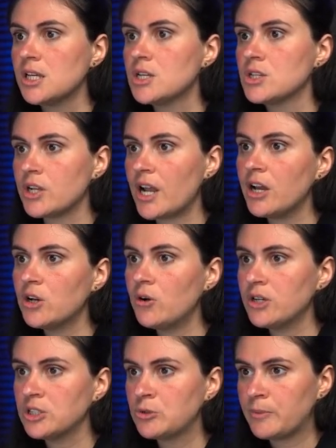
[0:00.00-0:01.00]
So now I go
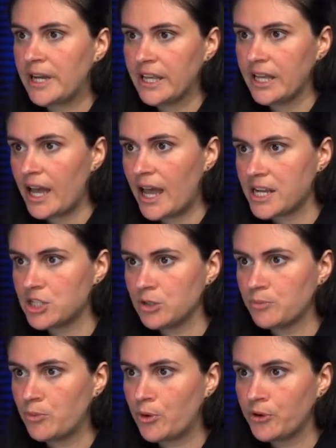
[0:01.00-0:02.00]
into my Azure
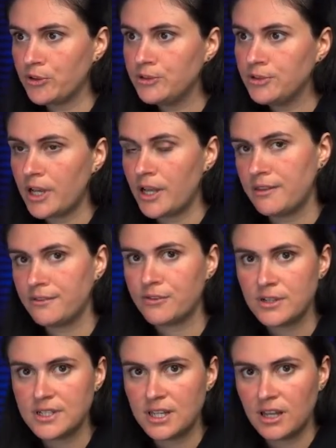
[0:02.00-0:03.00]
portal, and the
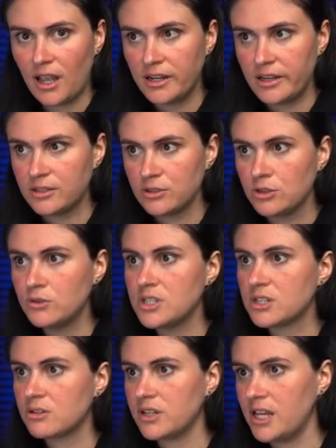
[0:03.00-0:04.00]
first thing I need to do is
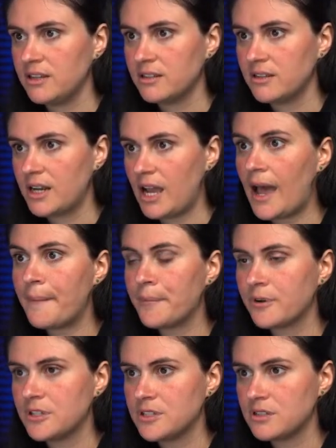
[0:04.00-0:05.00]
create an app
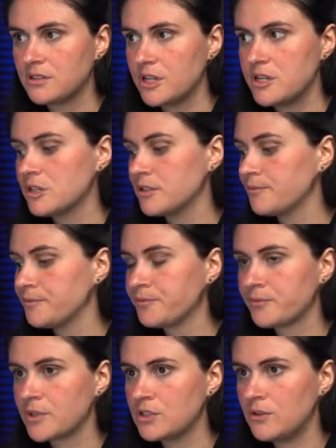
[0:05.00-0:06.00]
registration.
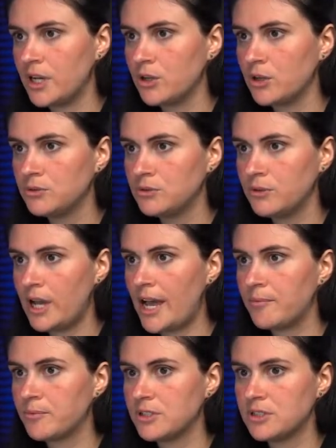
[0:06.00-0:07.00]
So I go to
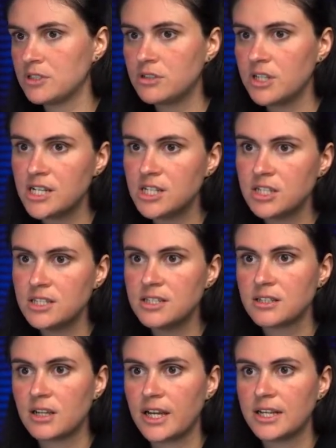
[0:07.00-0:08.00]
App
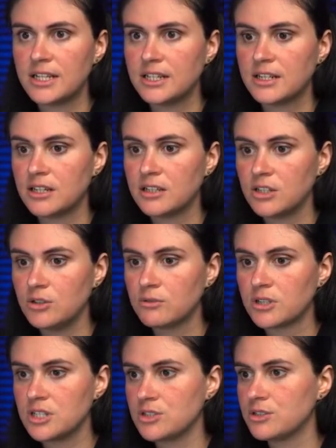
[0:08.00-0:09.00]
Registrations, I click on a new
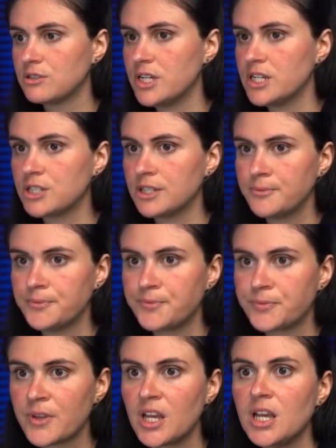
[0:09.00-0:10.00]
registration,
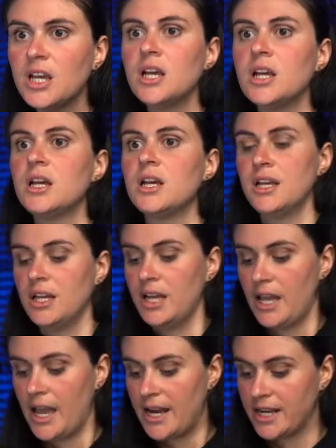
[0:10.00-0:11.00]

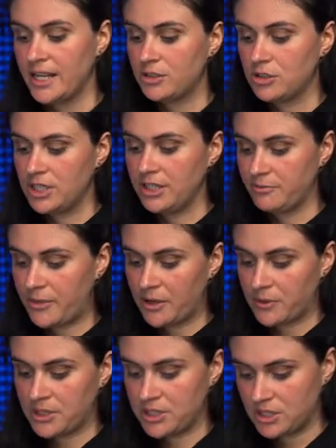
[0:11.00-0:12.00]
and I need to give my
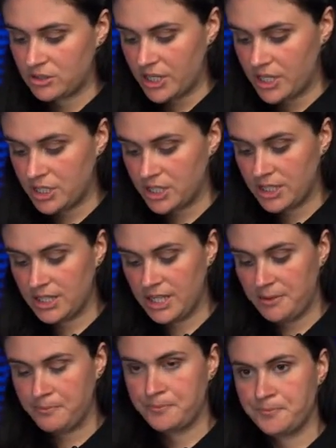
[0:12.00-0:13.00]
registration a name.